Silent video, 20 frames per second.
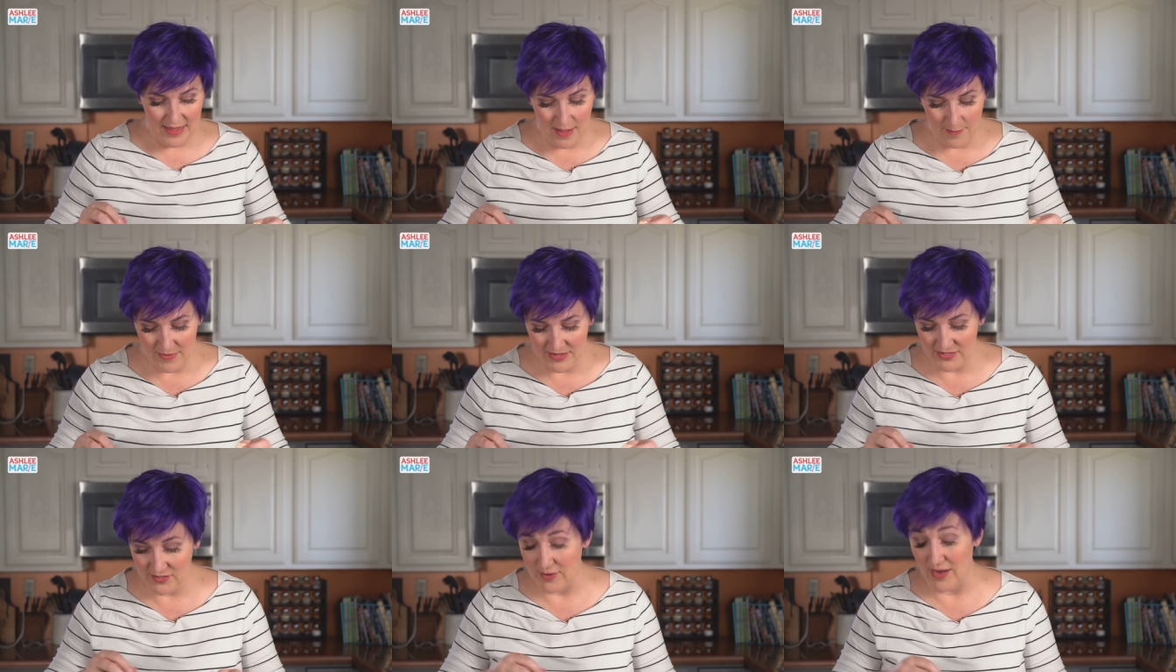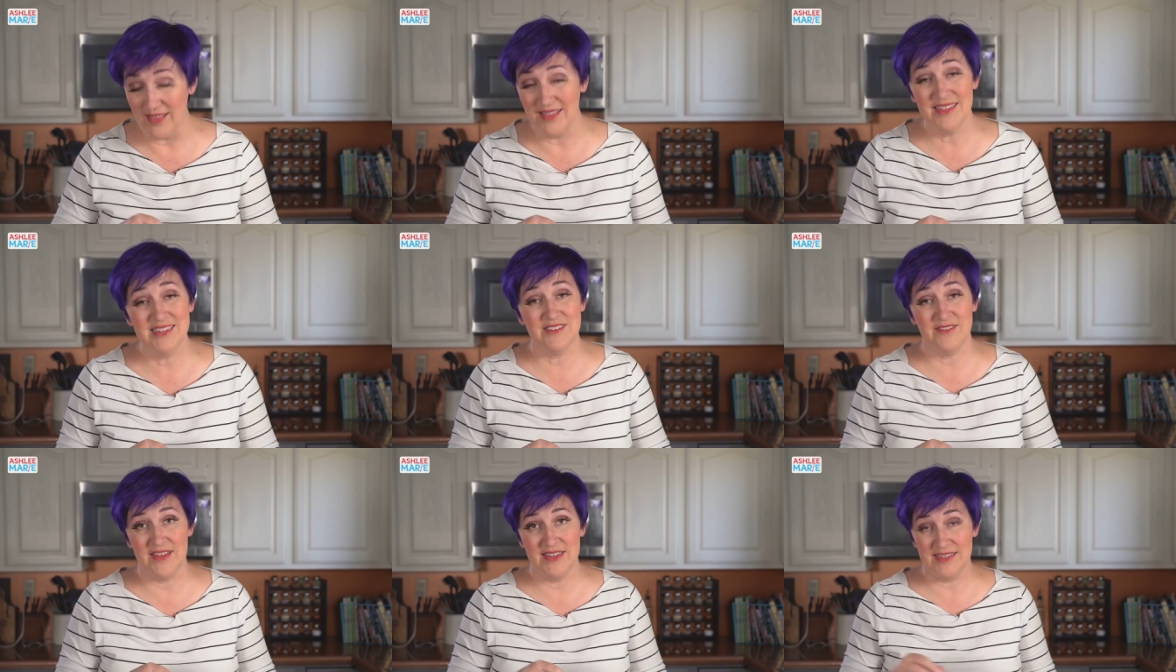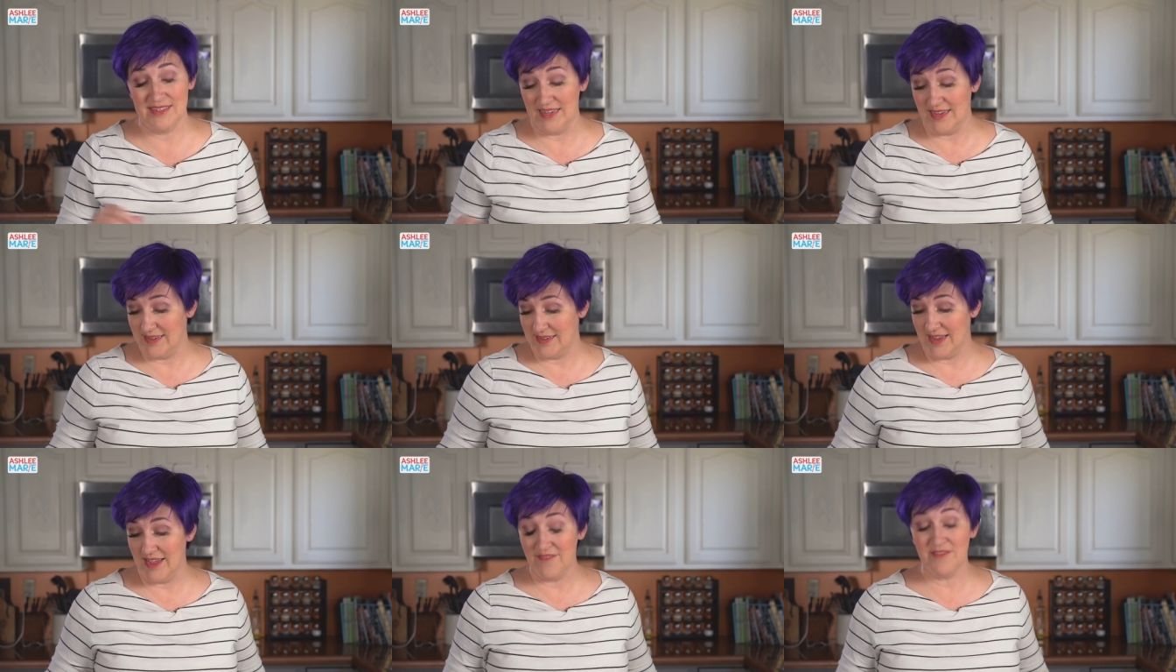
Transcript: Yum is right. Let's face it.